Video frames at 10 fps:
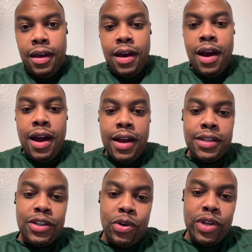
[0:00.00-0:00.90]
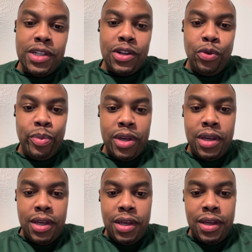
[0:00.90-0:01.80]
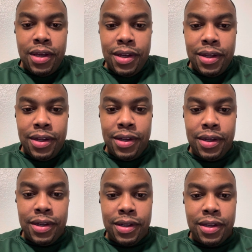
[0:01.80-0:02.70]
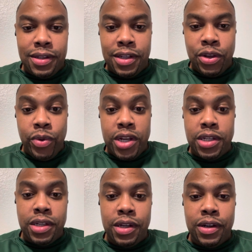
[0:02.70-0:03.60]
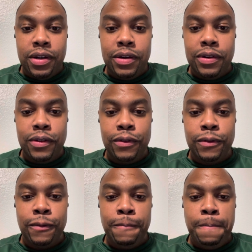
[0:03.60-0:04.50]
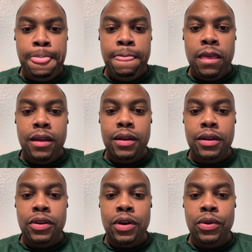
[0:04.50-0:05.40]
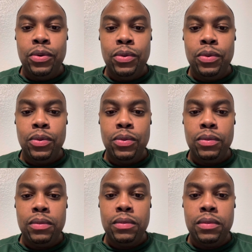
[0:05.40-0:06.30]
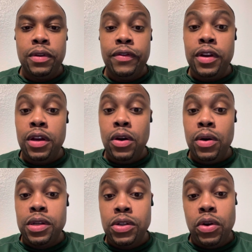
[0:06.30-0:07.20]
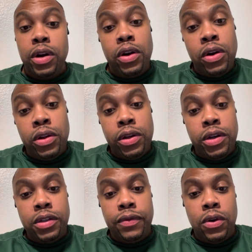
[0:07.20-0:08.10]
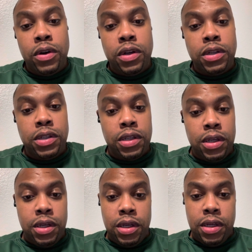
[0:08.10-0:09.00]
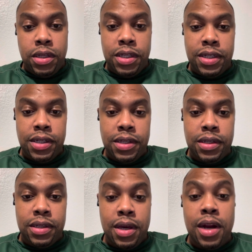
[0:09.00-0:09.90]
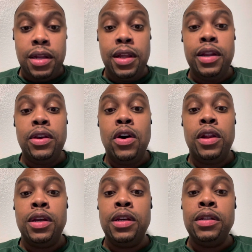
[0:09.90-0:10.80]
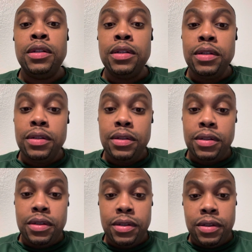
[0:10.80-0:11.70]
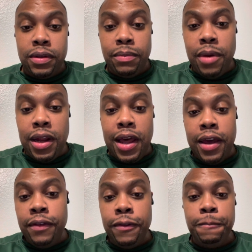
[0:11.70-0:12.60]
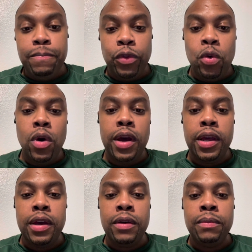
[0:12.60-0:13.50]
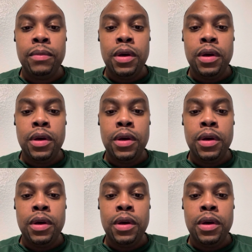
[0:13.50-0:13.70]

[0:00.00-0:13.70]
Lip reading: All right, so this is gonna be the continuation of, you know, the video I started earlier as far as just kind of letting y'all in to my life, who I am,